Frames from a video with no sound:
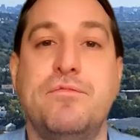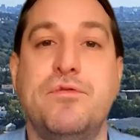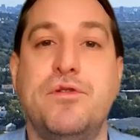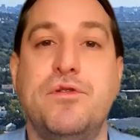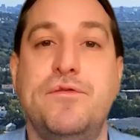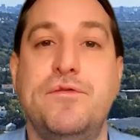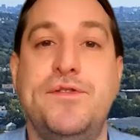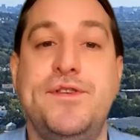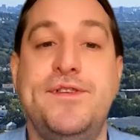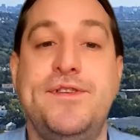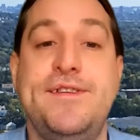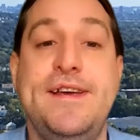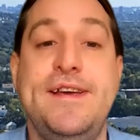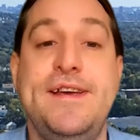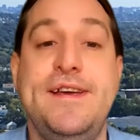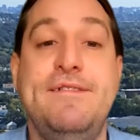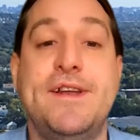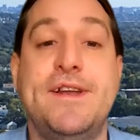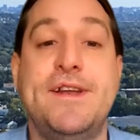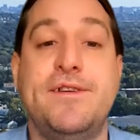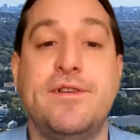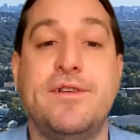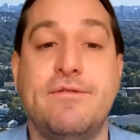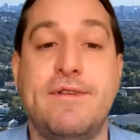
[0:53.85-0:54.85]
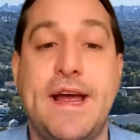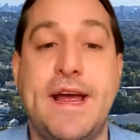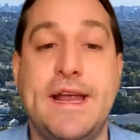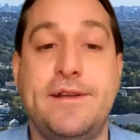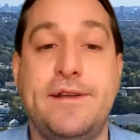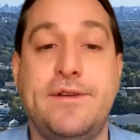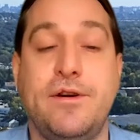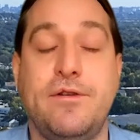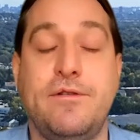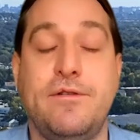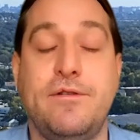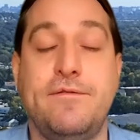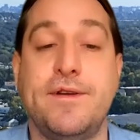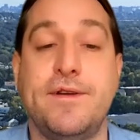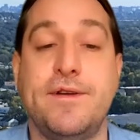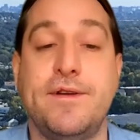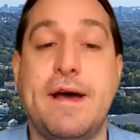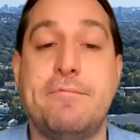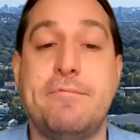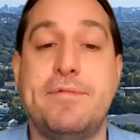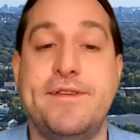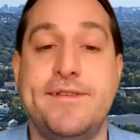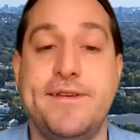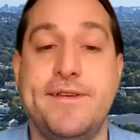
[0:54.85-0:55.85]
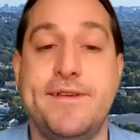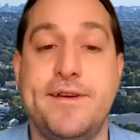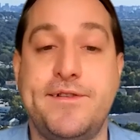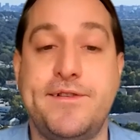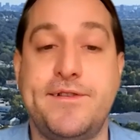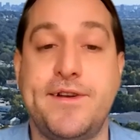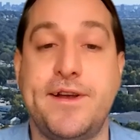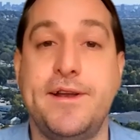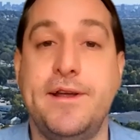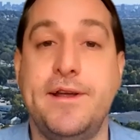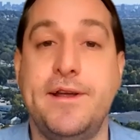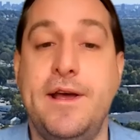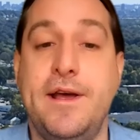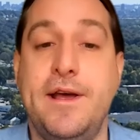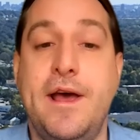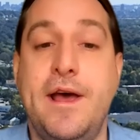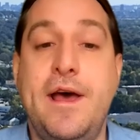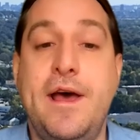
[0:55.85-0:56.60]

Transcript: approve Stephen Taranto for that position.